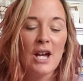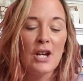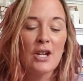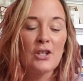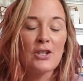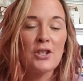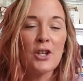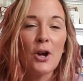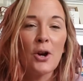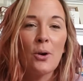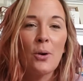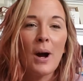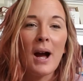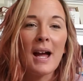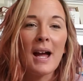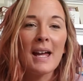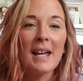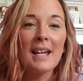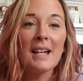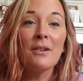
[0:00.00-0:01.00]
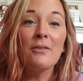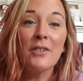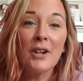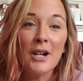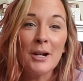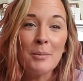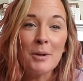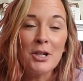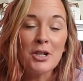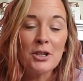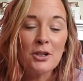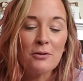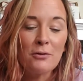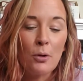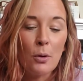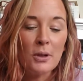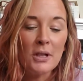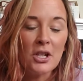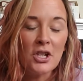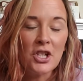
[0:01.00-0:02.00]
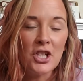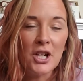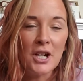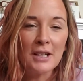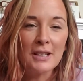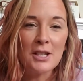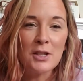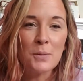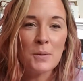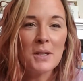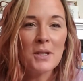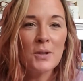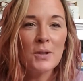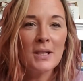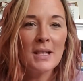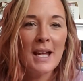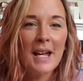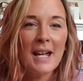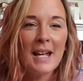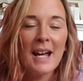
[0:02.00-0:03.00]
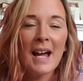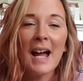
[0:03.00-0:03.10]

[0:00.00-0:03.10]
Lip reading: So I very much look forward to sharing this with you today.